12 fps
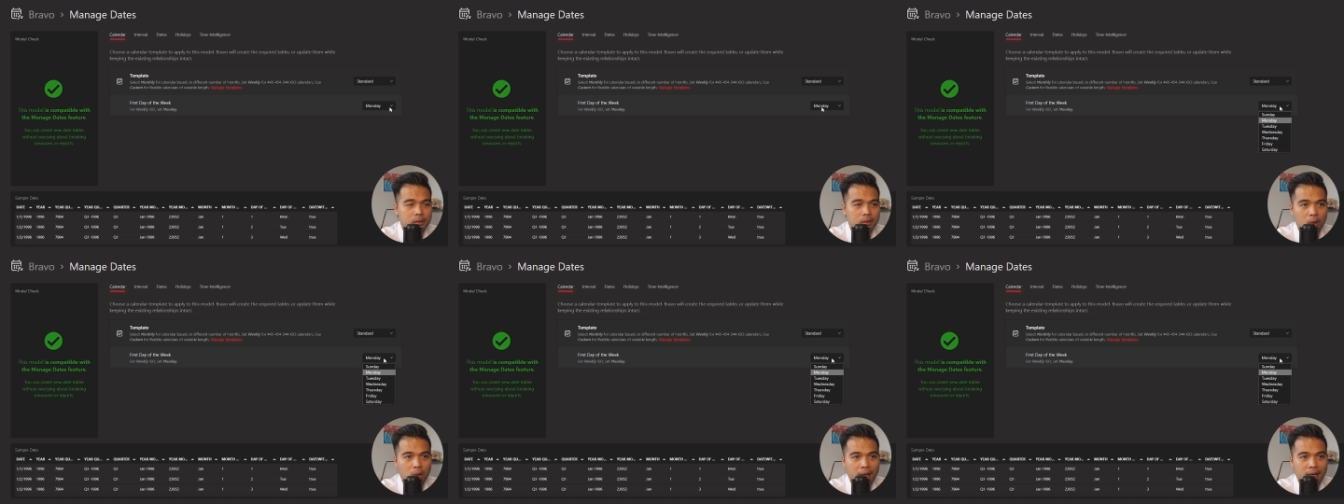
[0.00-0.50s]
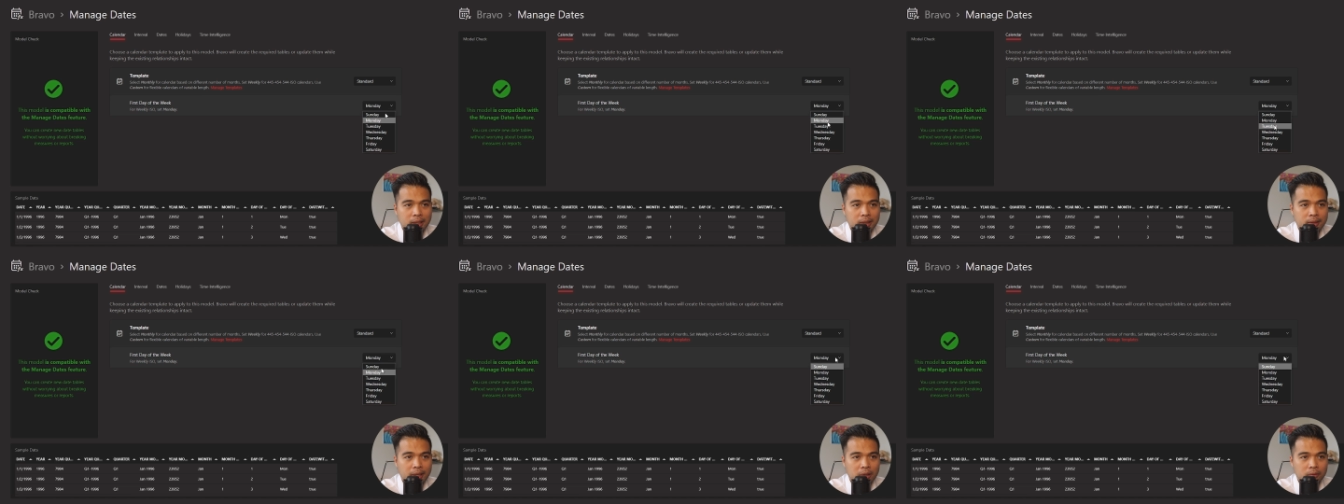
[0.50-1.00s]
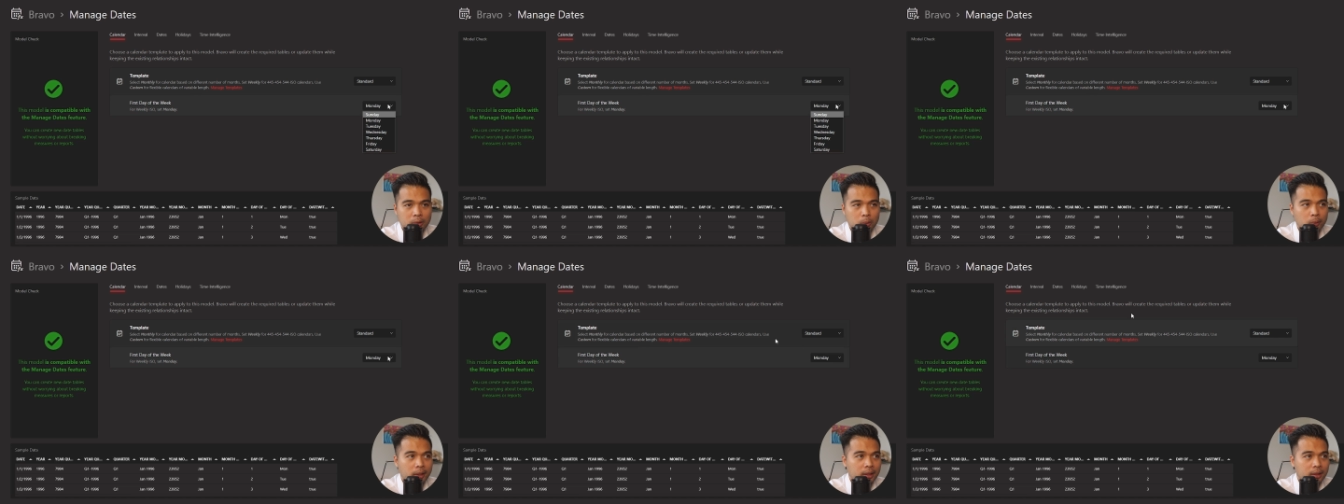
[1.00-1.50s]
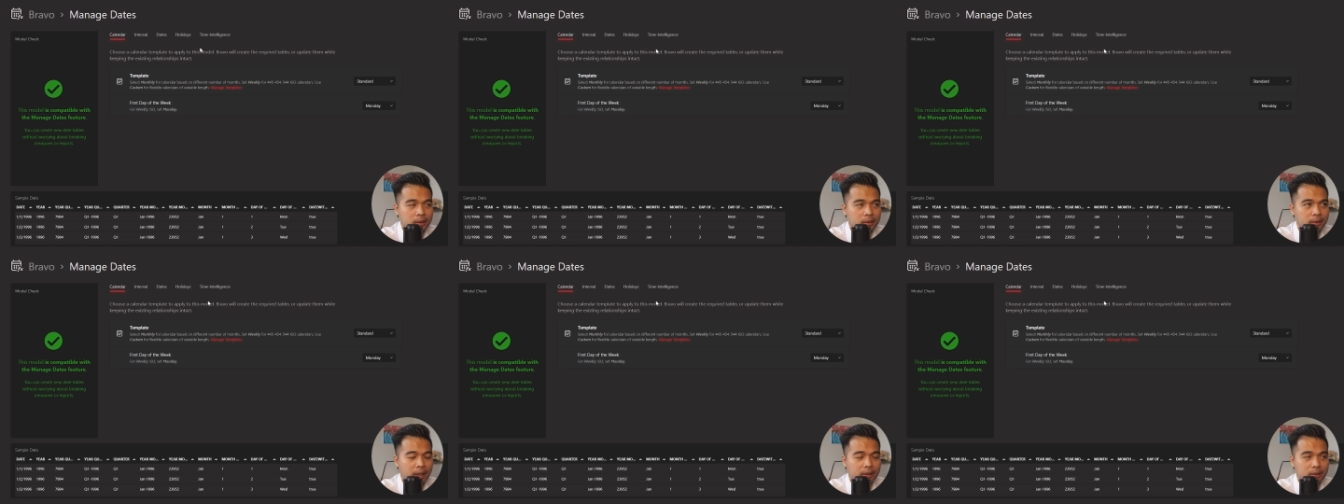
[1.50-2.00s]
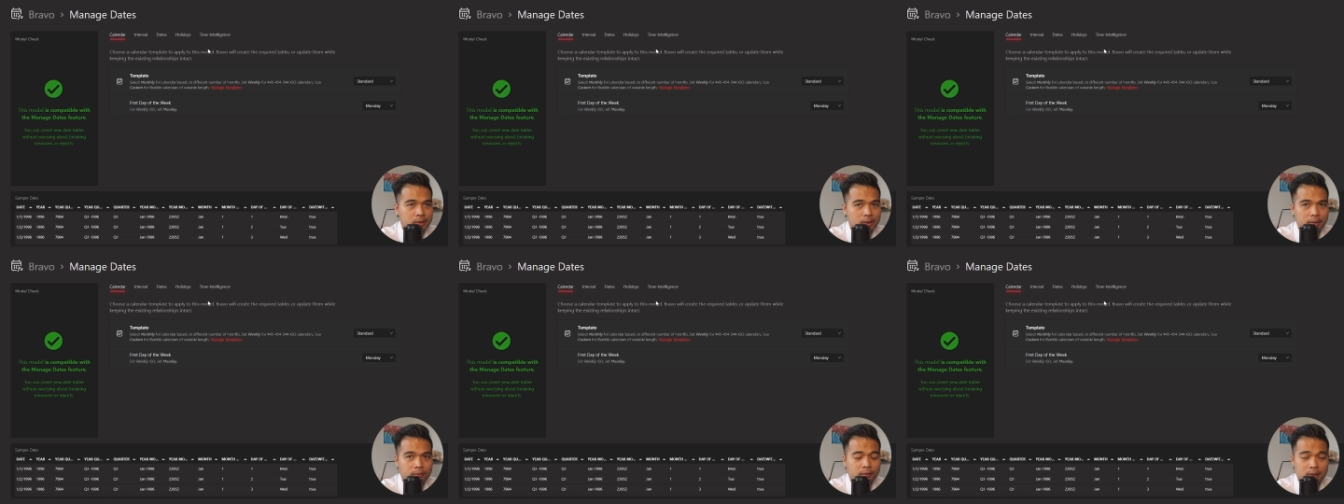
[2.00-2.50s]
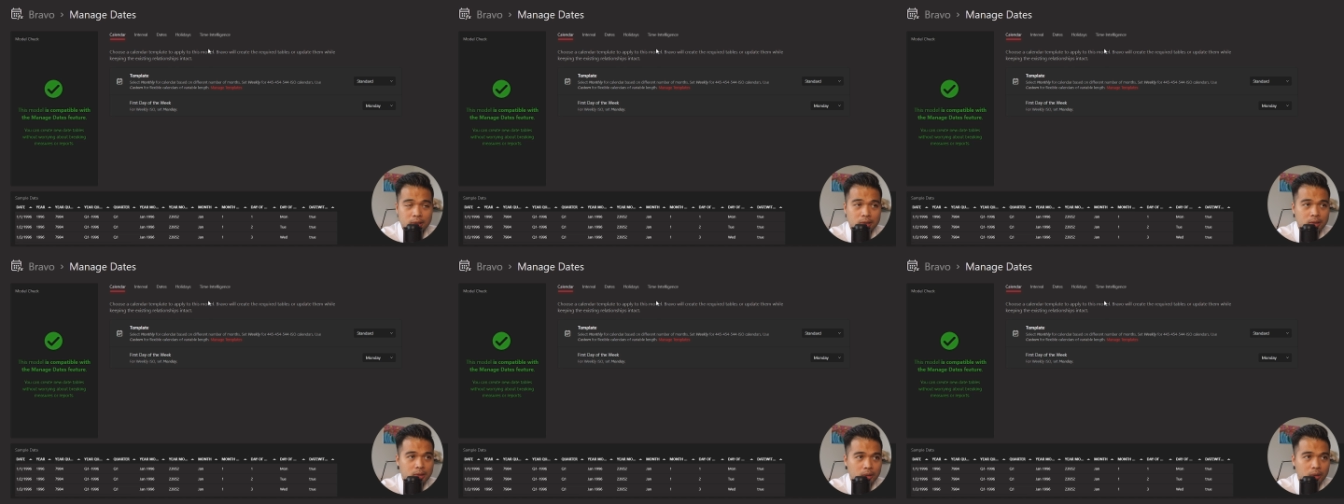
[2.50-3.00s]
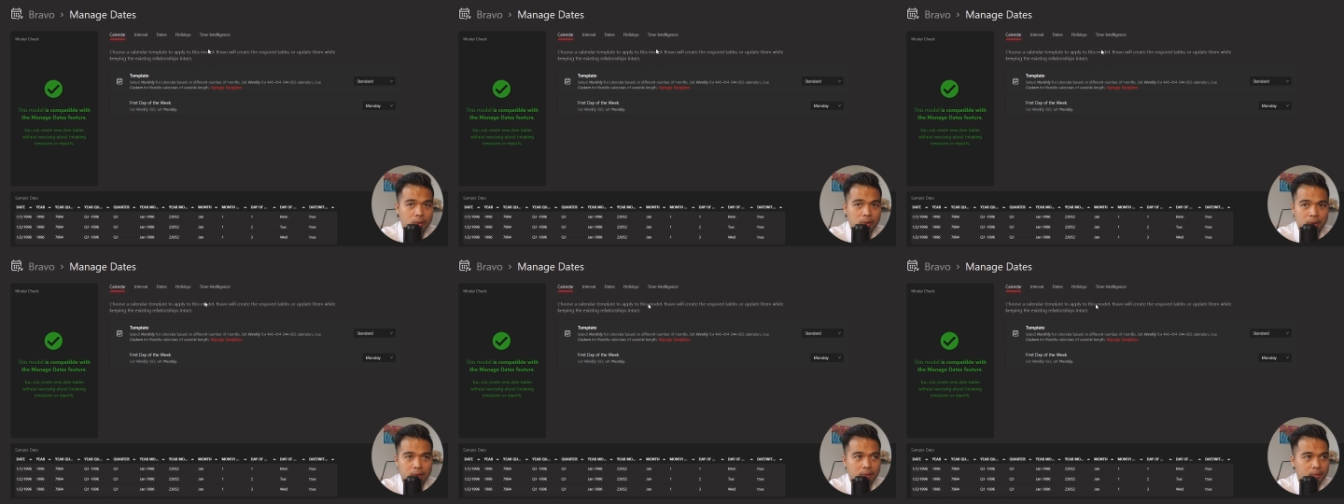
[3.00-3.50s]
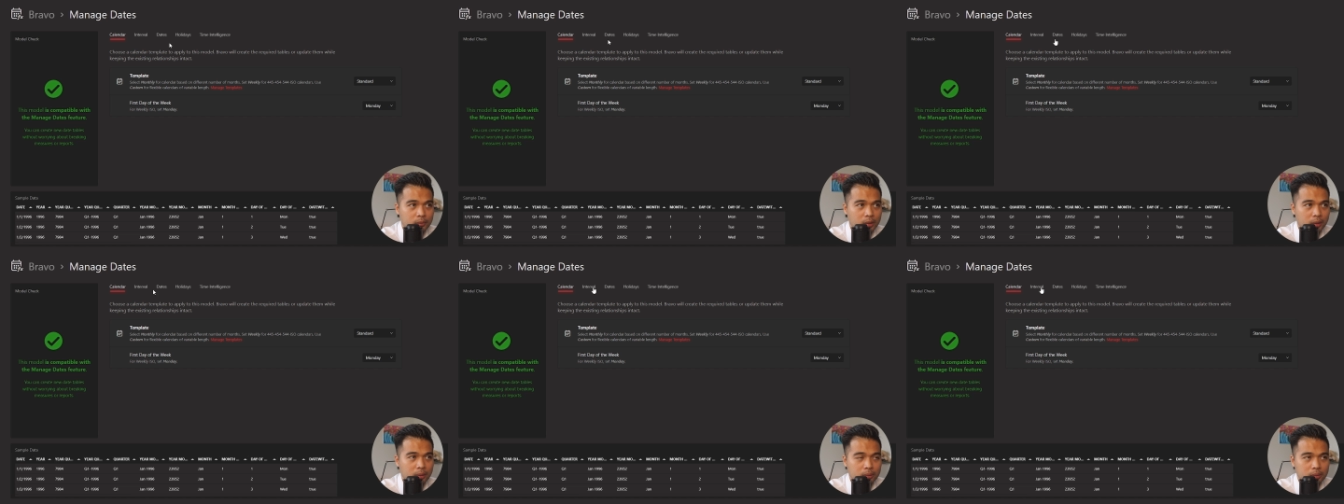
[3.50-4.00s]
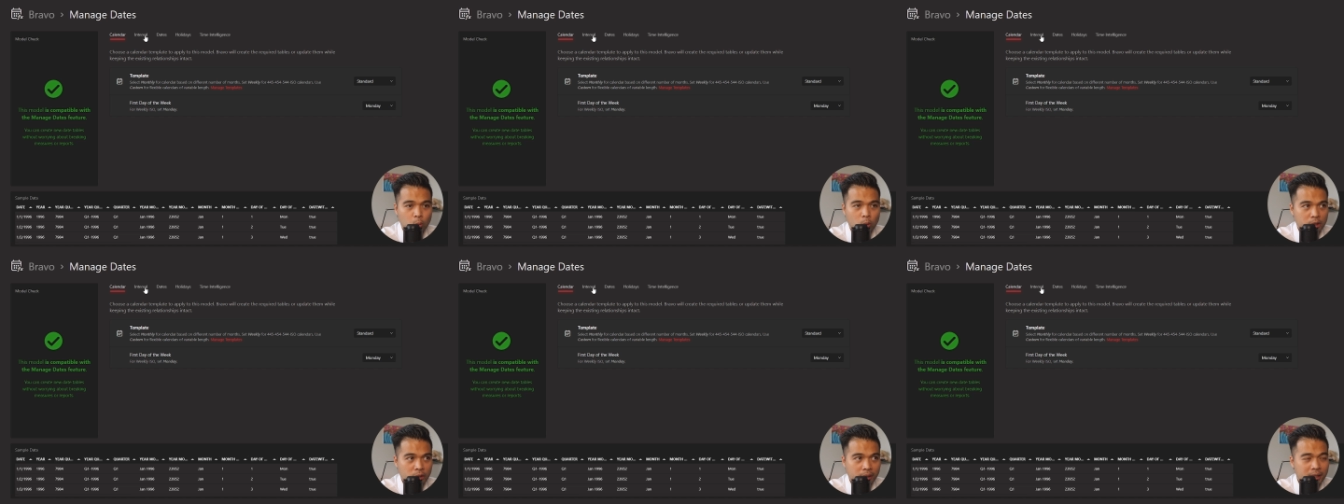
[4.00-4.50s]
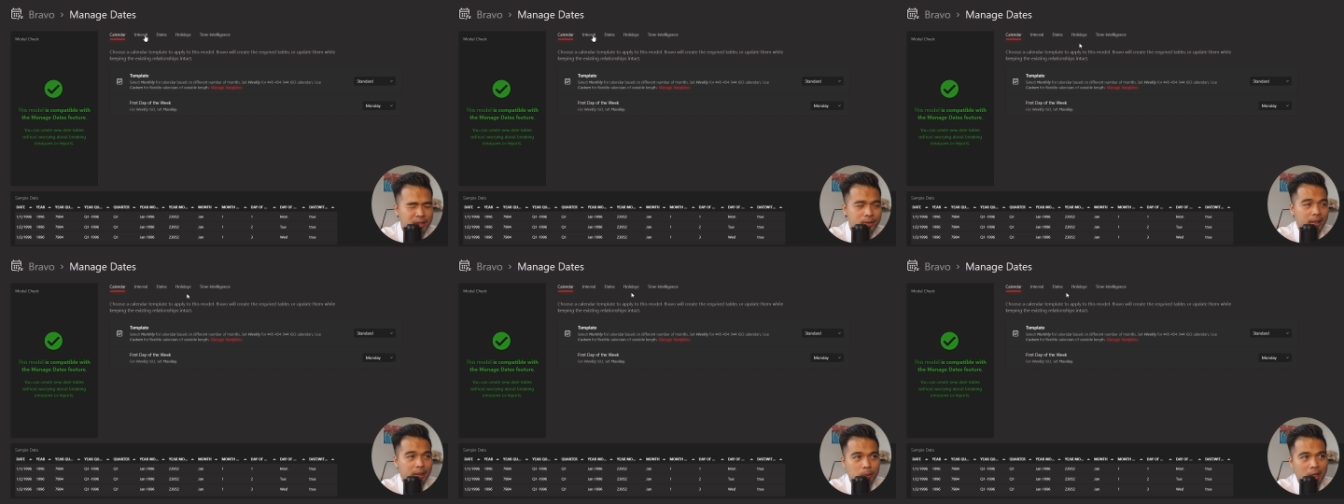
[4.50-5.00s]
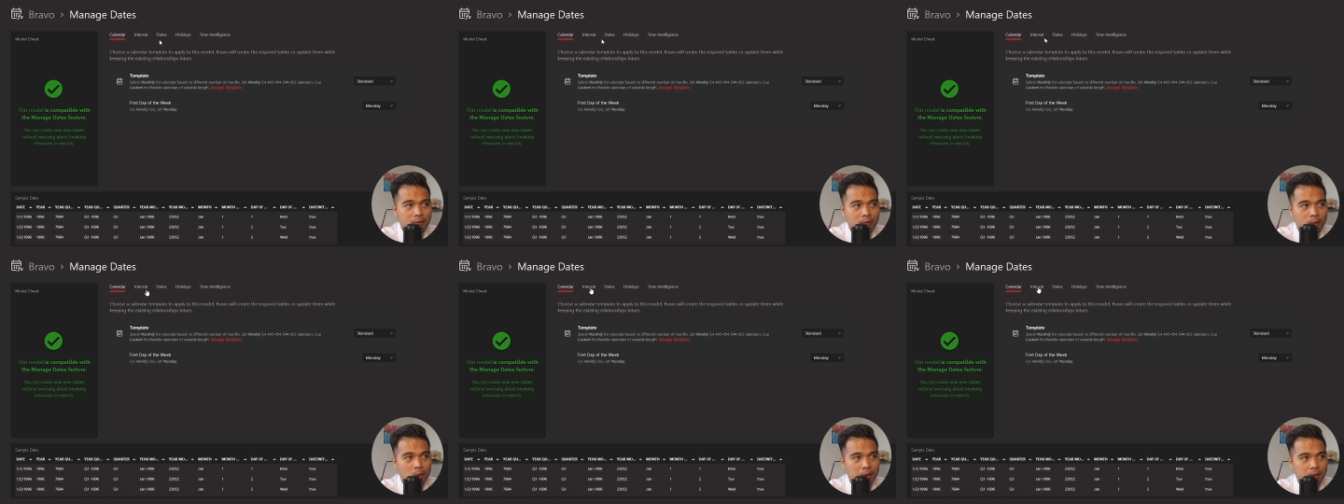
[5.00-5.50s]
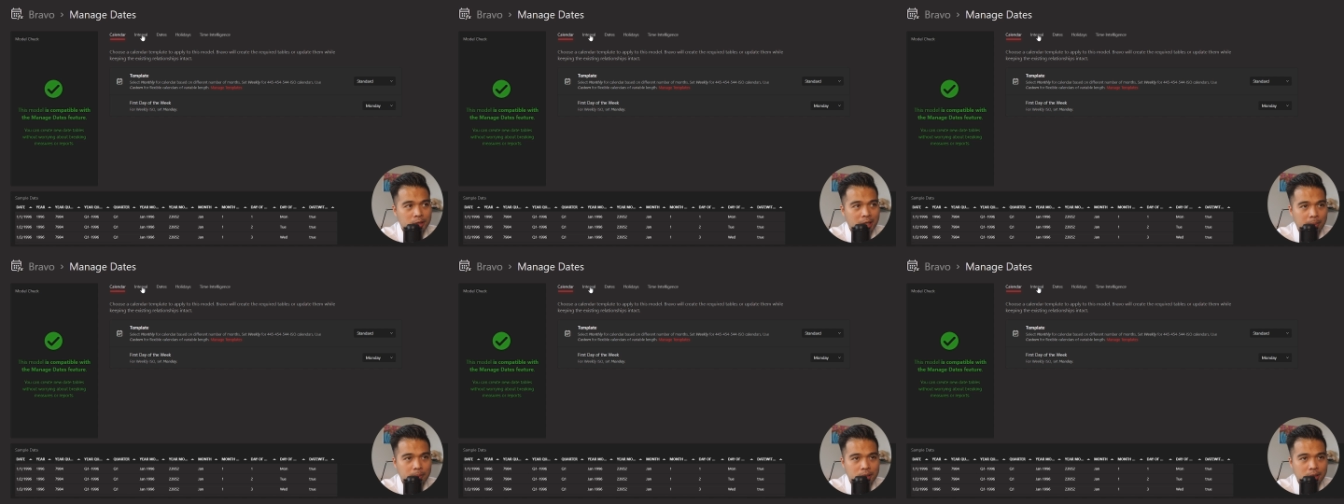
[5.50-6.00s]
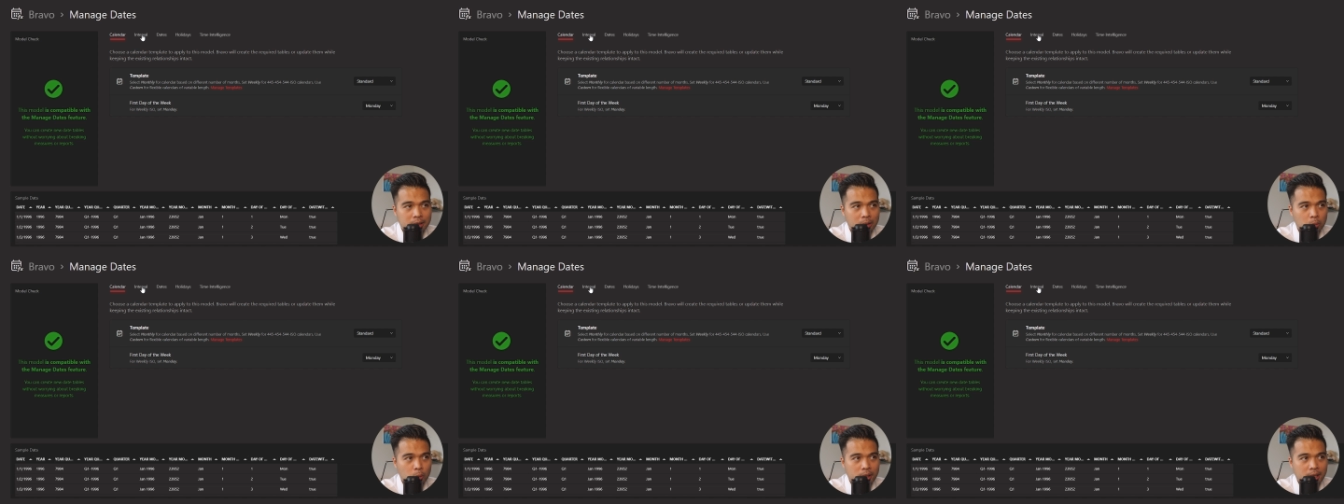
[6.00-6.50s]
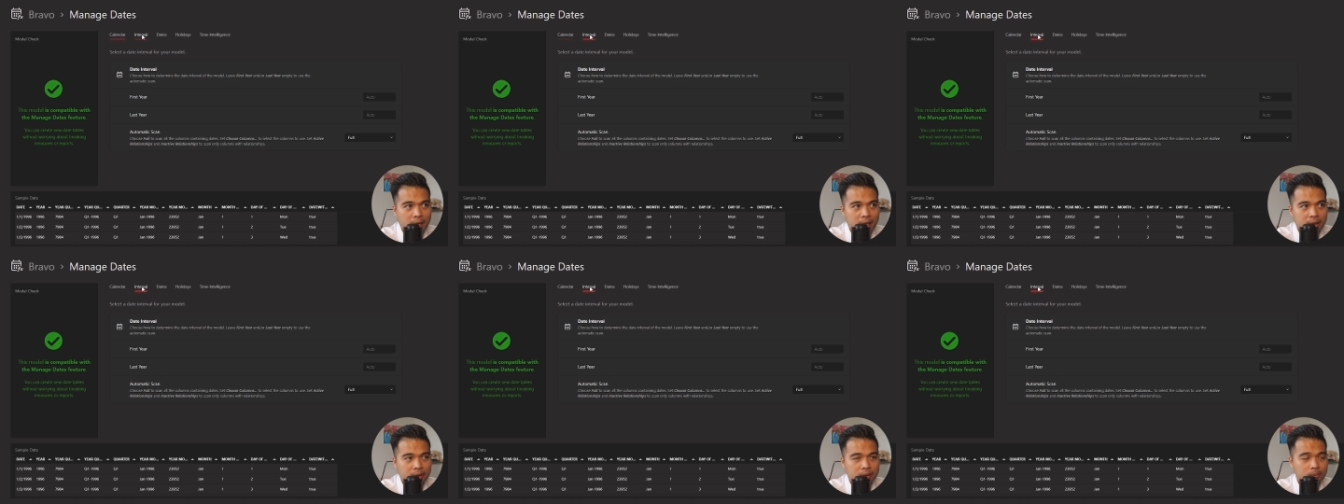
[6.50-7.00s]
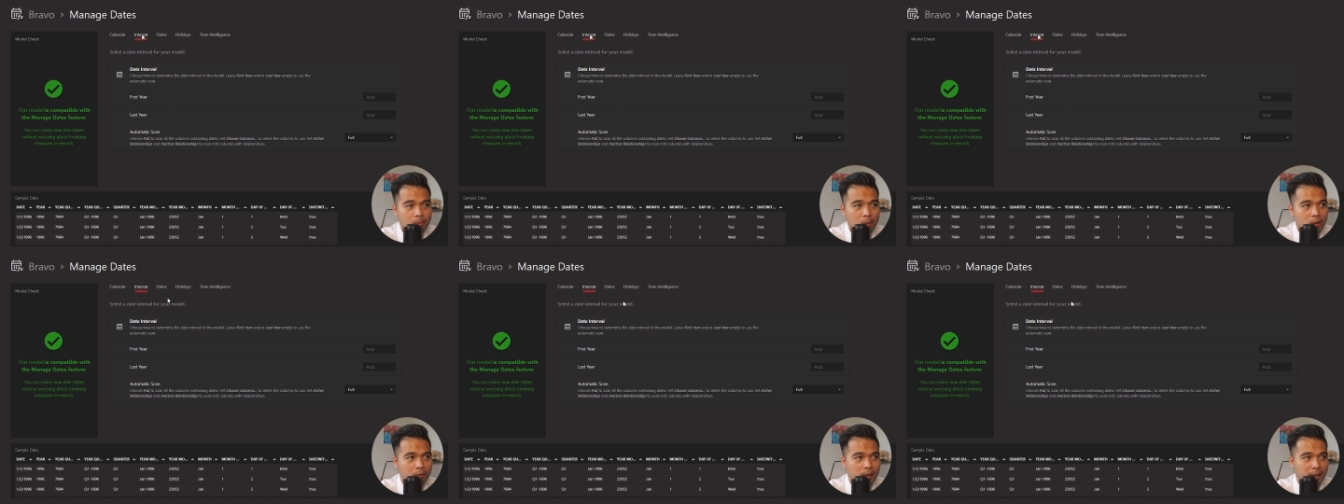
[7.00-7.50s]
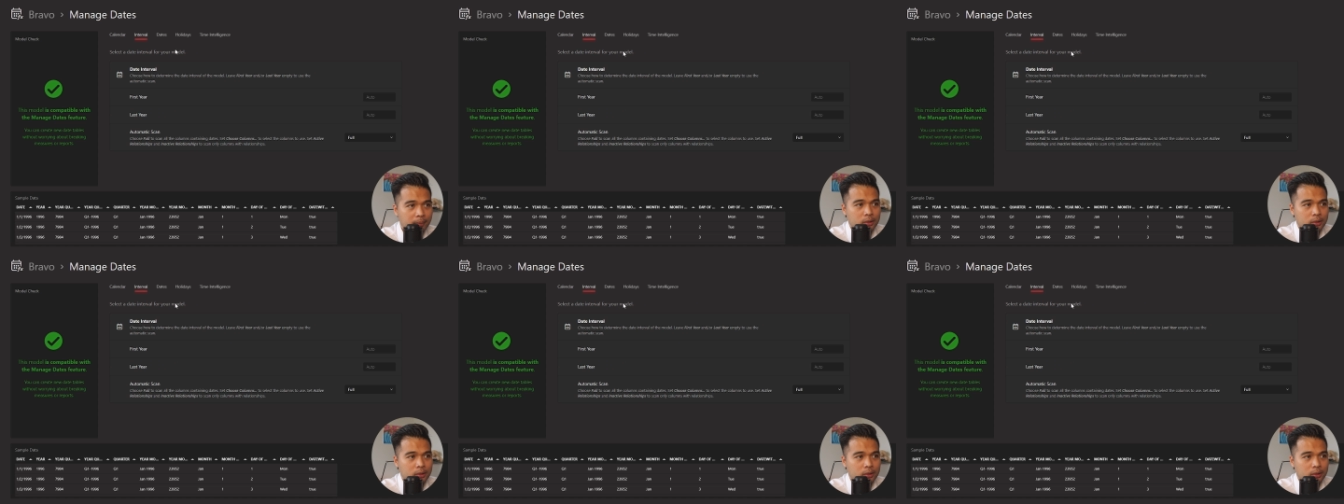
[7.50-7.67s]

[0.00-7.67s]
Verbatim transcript: or any day of the week that uh, fits your, you know, what you need. And then we have a few other tabs here that we can modify.